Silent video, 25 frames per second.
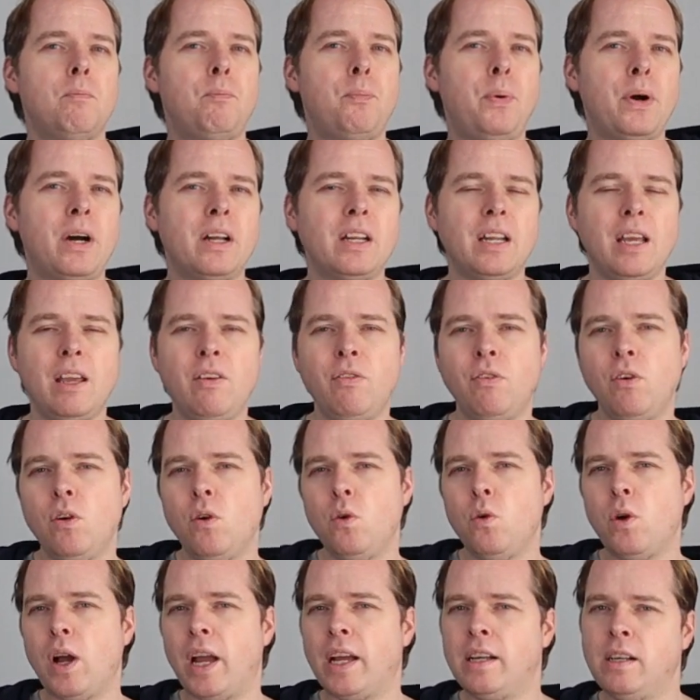But if
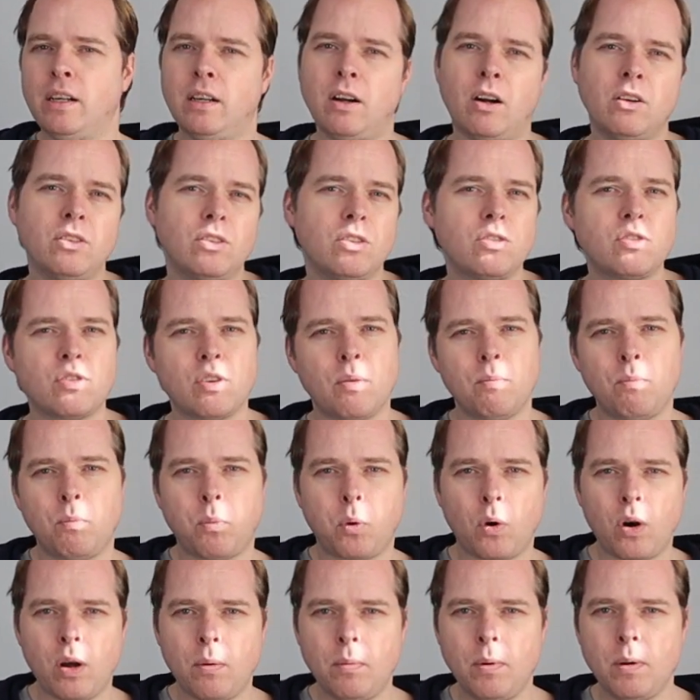you encounter some
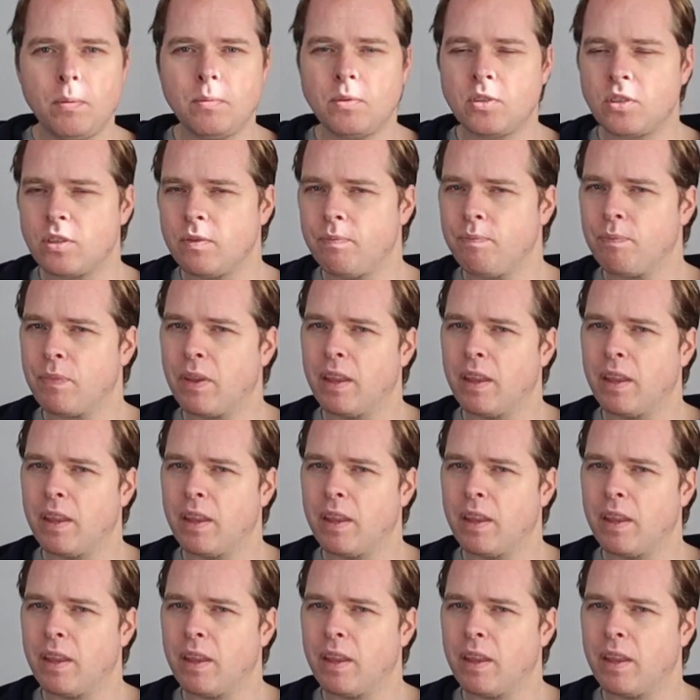problems,